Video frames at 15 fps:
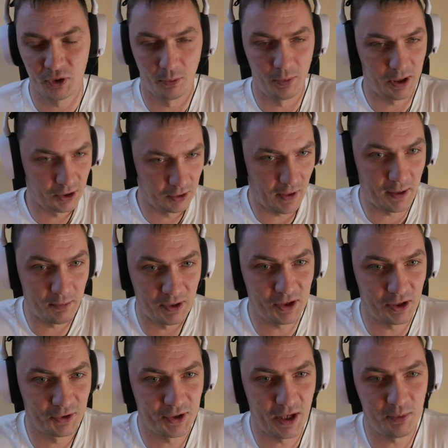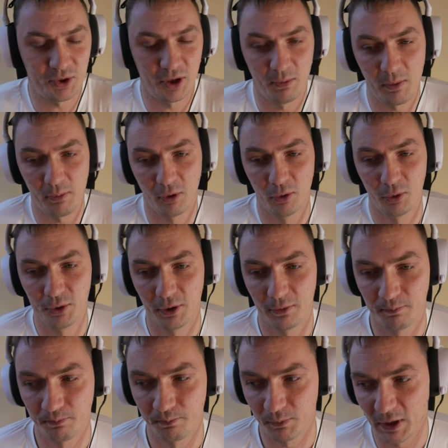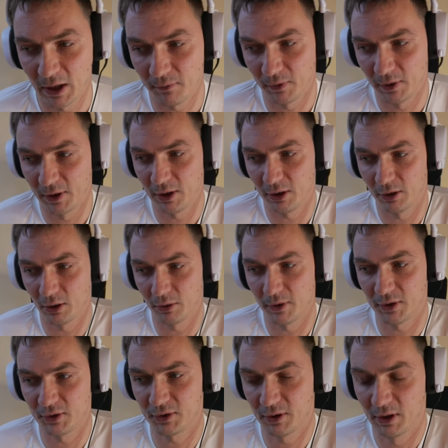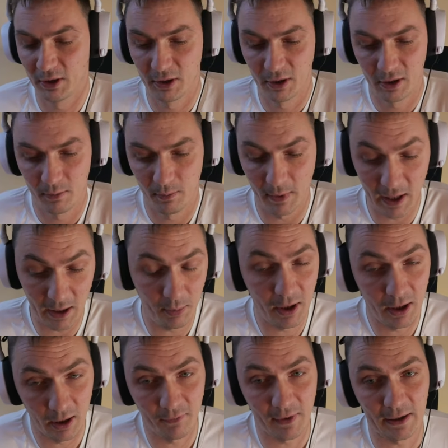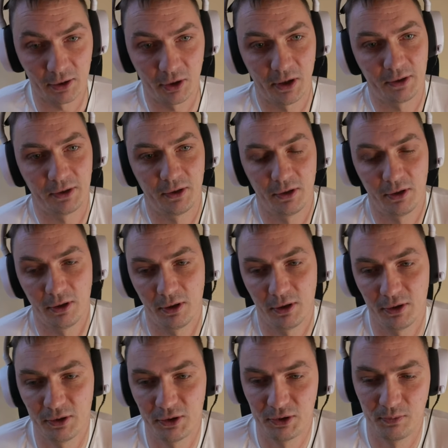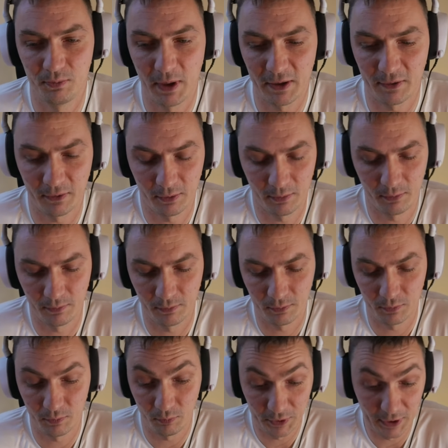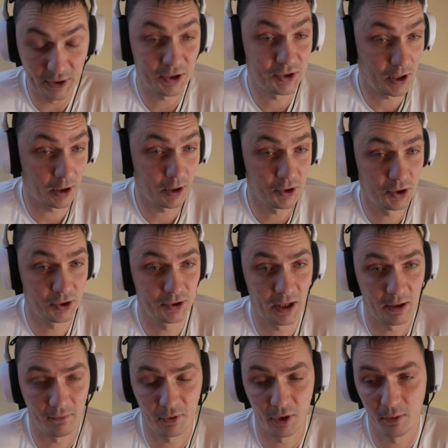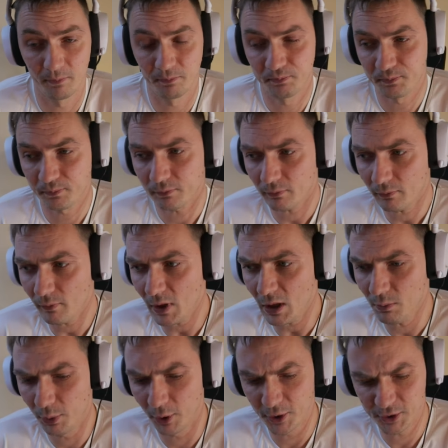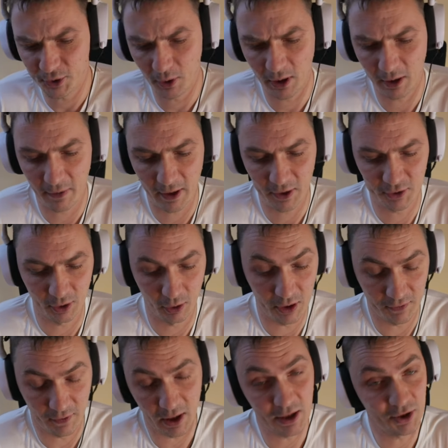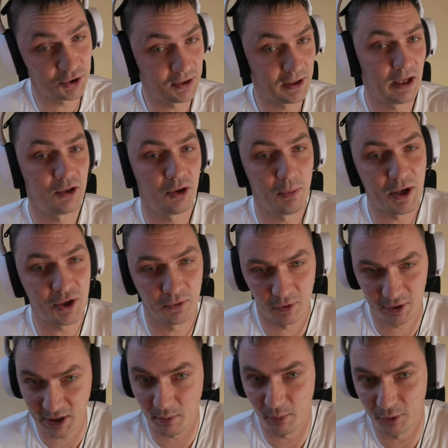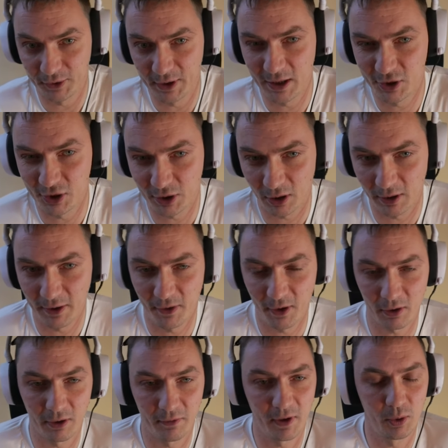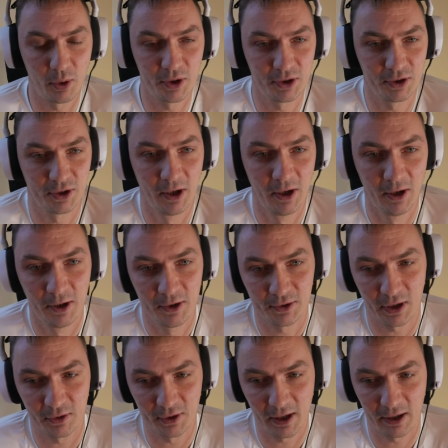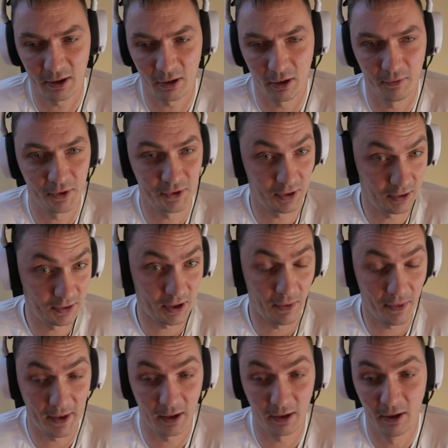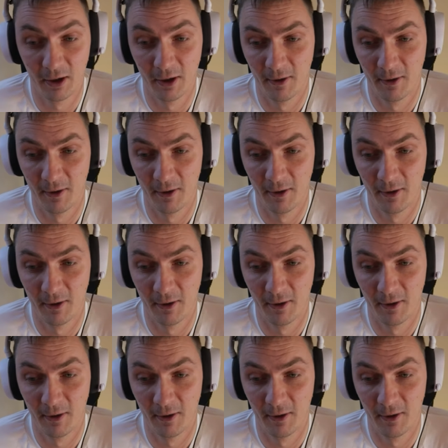because of that misconception, people would definitely, this may be a factor that discourages them from pursuing this. So it's very interesting that you mentioned, for example, digital ethnography, which sounds like obviously something